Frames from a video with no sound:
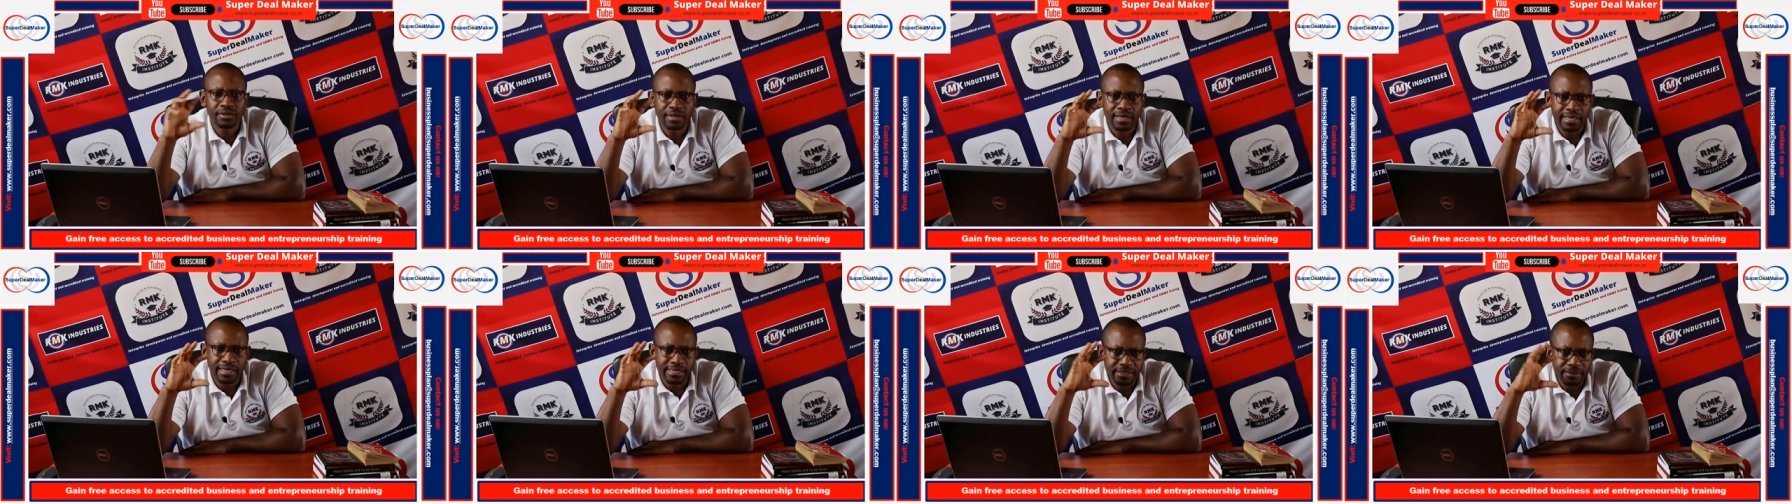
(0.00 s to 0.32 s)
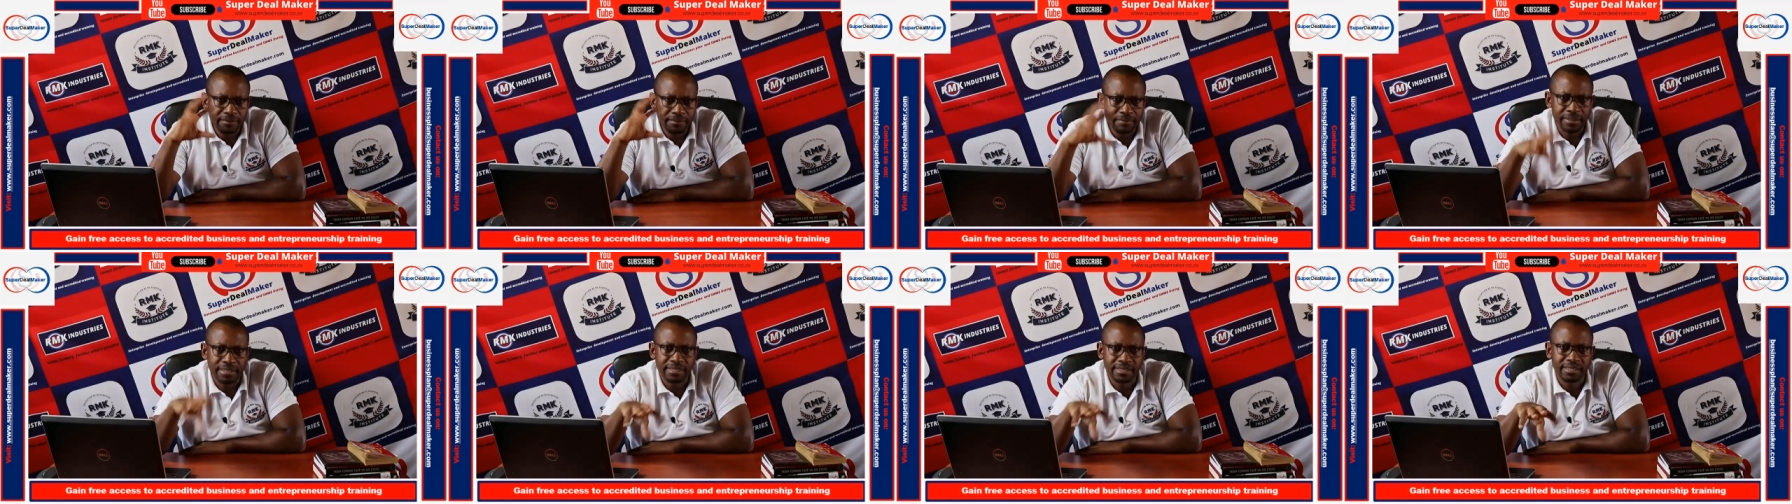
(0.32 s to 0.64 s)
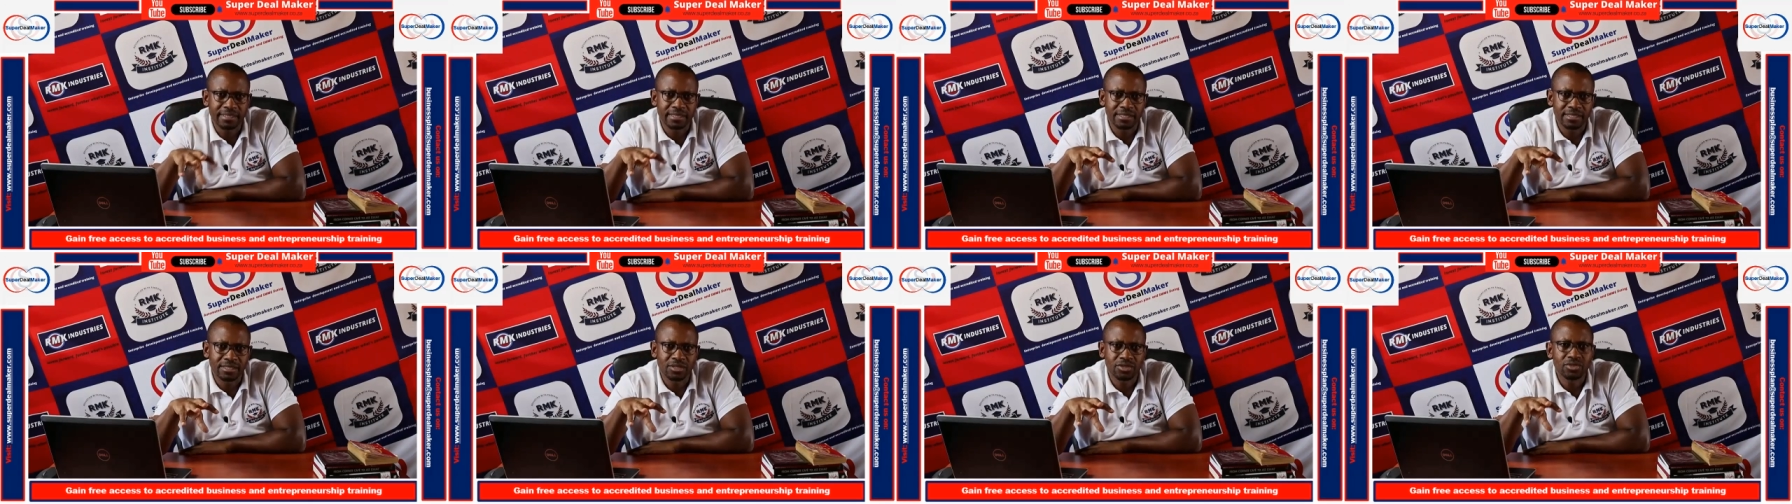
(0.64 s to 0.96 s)
as a
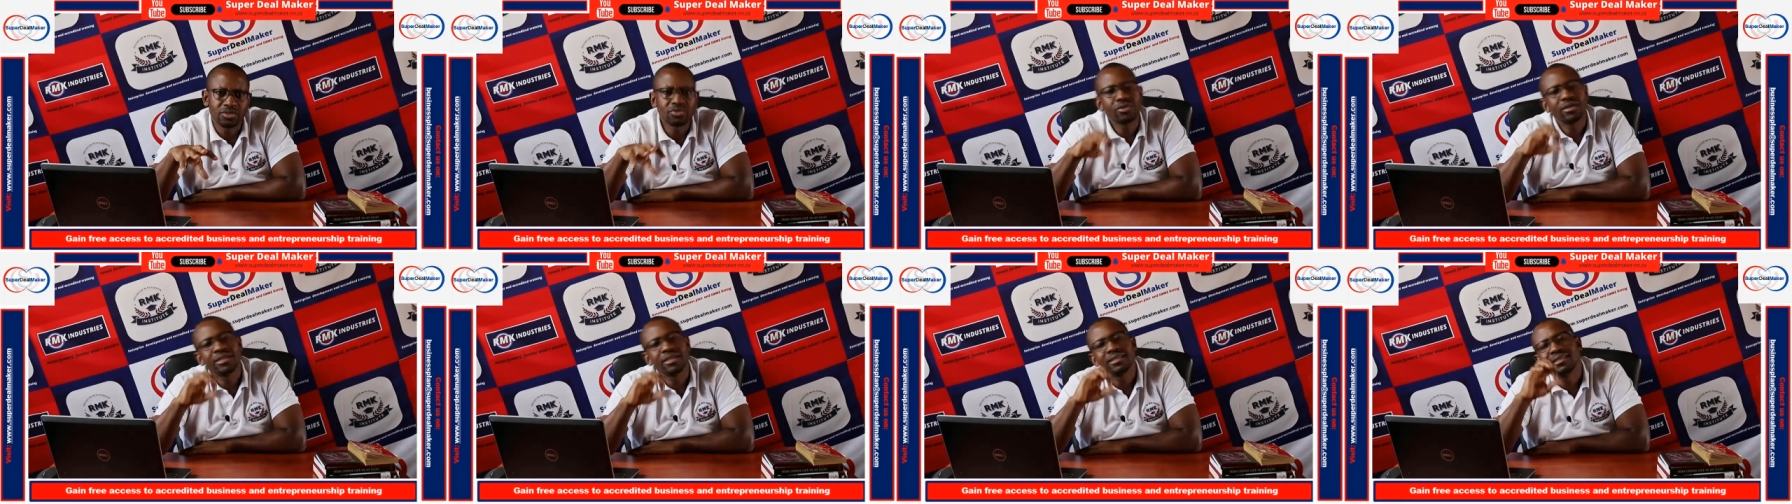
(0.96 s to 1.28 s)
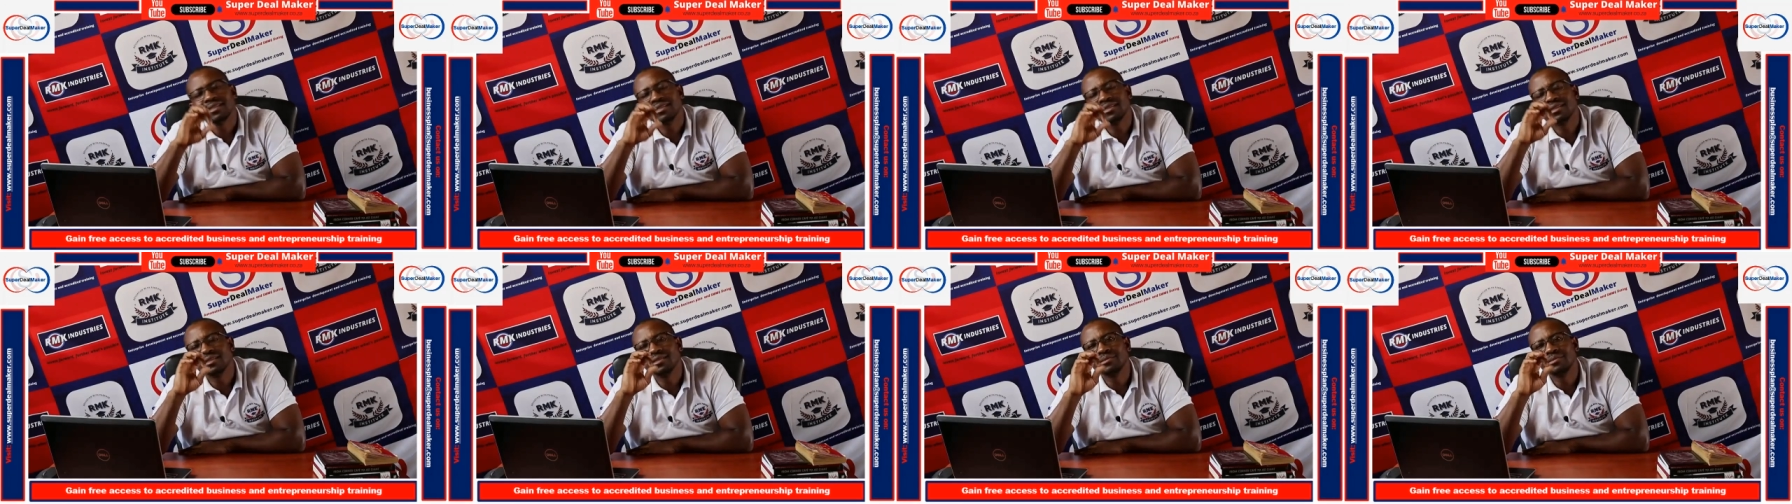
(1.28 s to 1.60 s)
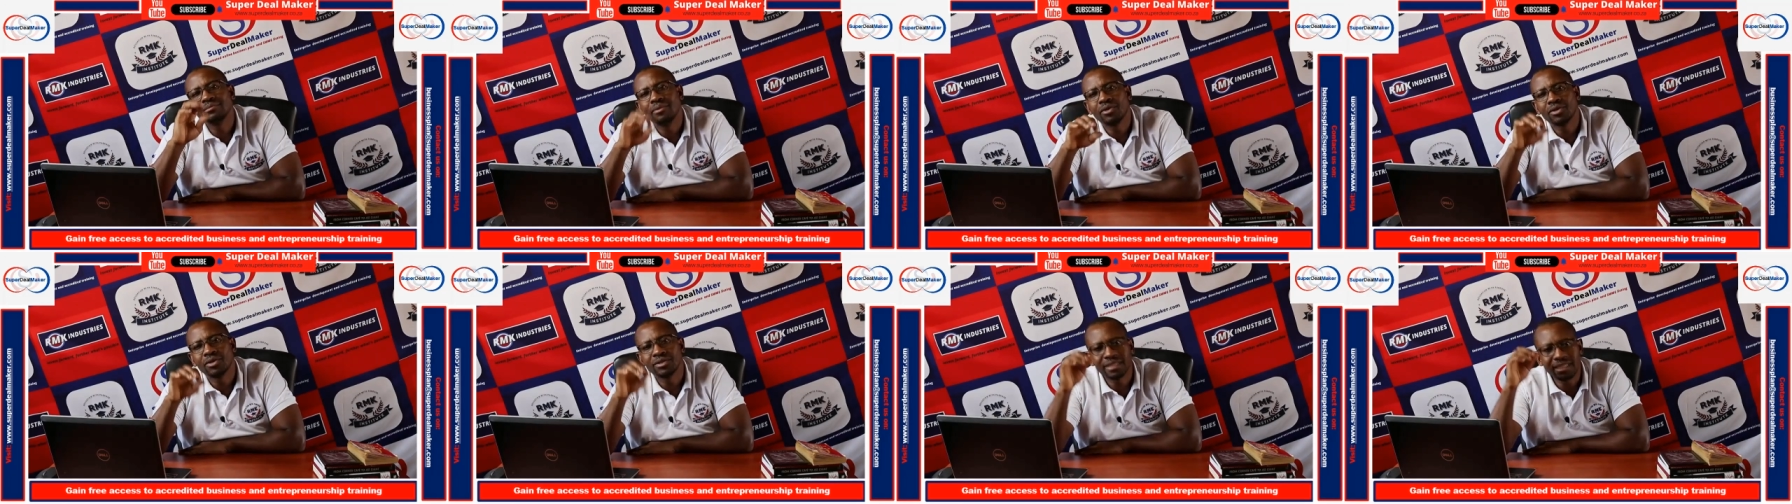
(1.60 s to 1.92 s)
business. So it is
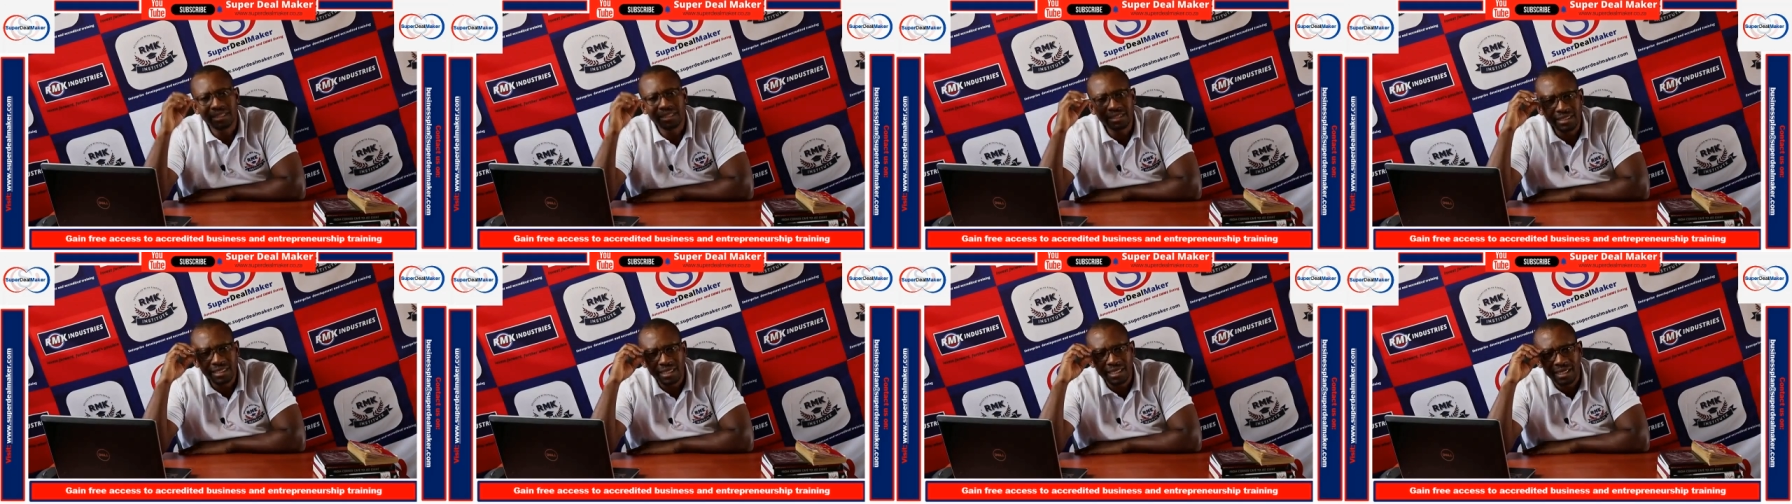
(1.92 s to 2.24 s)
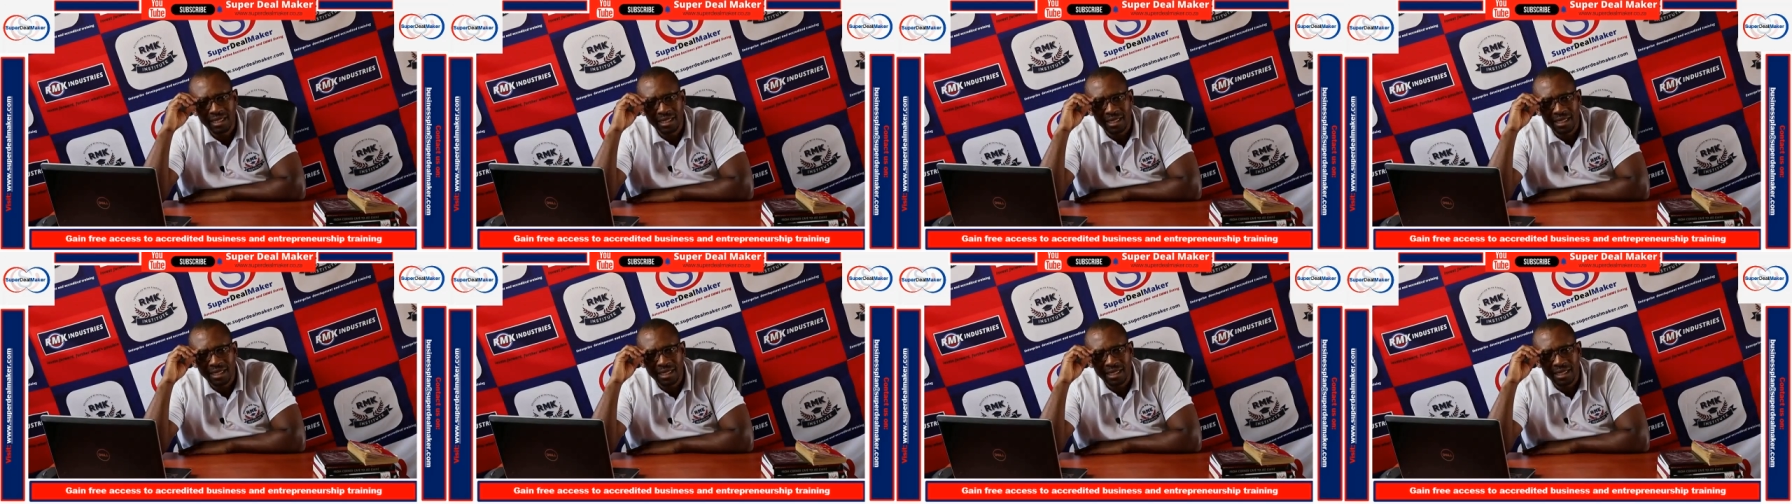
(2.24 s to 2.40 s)
important.